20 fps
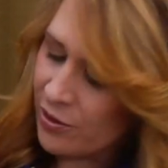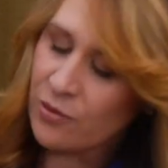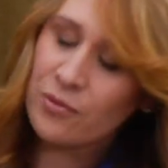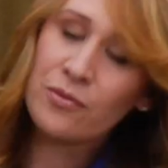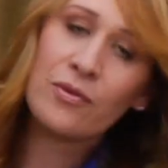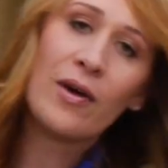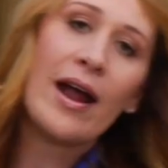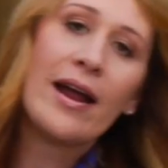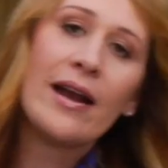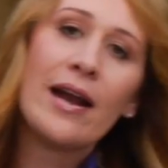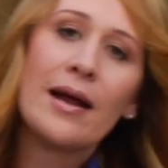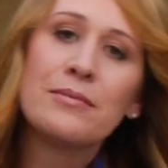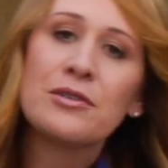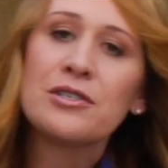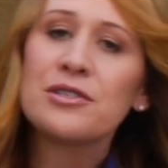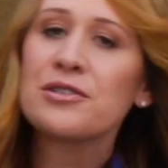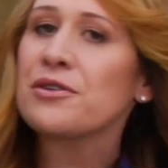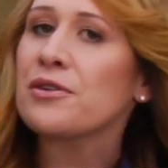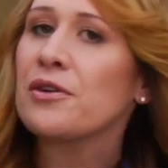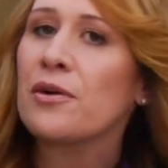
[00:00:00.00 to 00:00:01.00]
the right, I'm
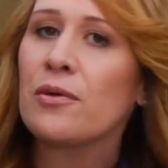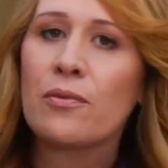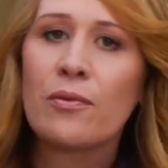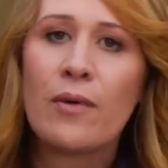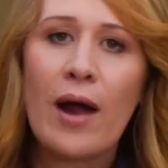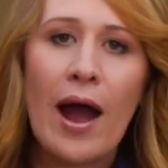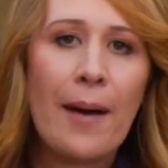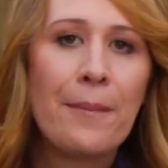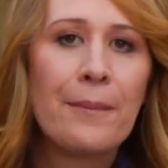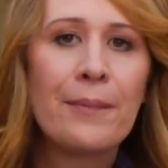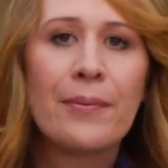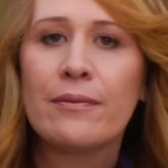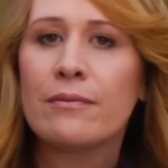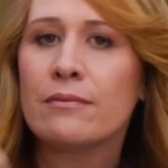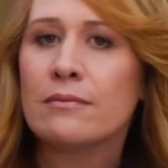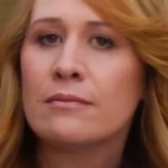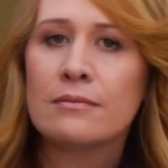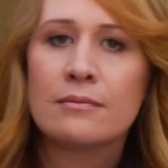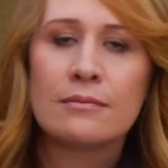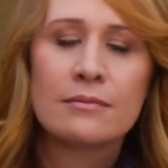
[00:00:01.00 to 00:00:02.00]
just going to wrap
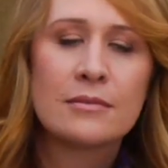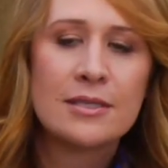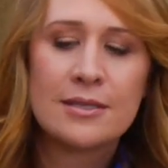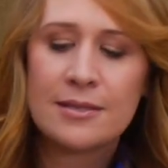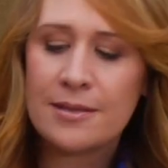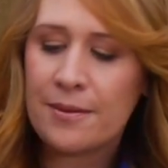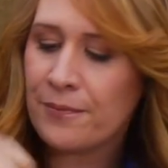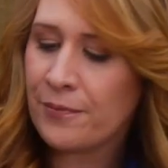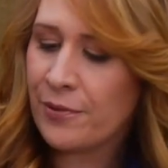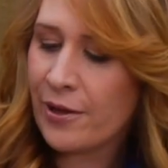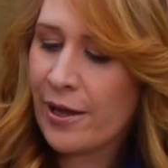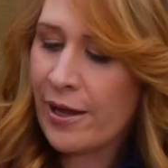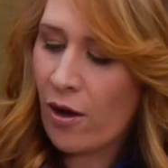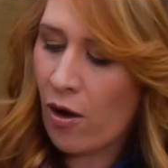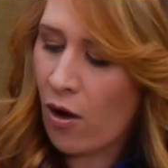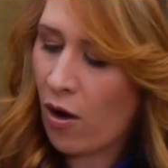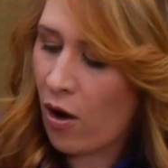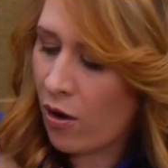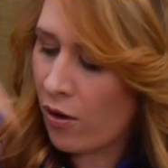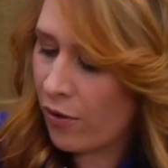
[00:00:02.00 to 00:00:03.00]
simply
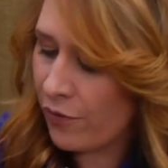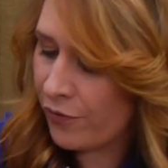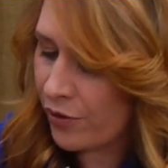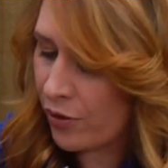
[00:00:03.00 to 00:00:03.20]
all of